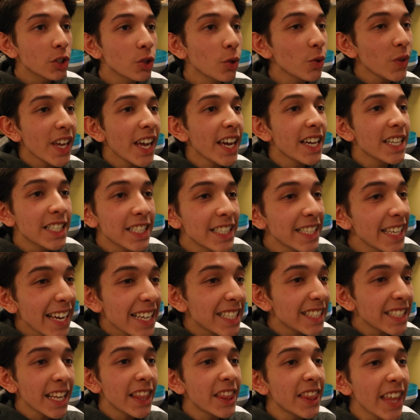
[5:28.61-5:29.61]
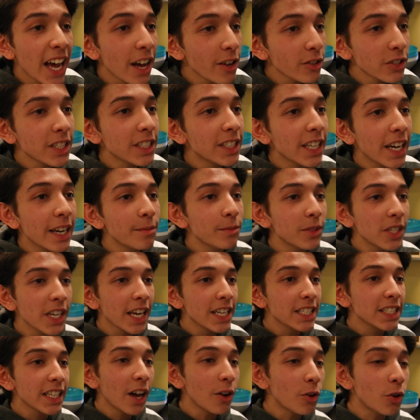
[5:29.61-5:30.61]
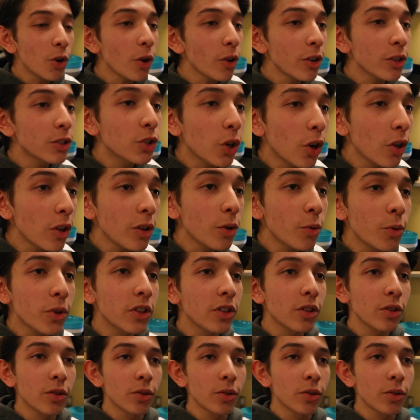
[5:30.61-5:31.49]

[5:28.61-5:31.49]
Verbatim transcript: So, yes, yes, a thousand times yes, I'll go to Tolo with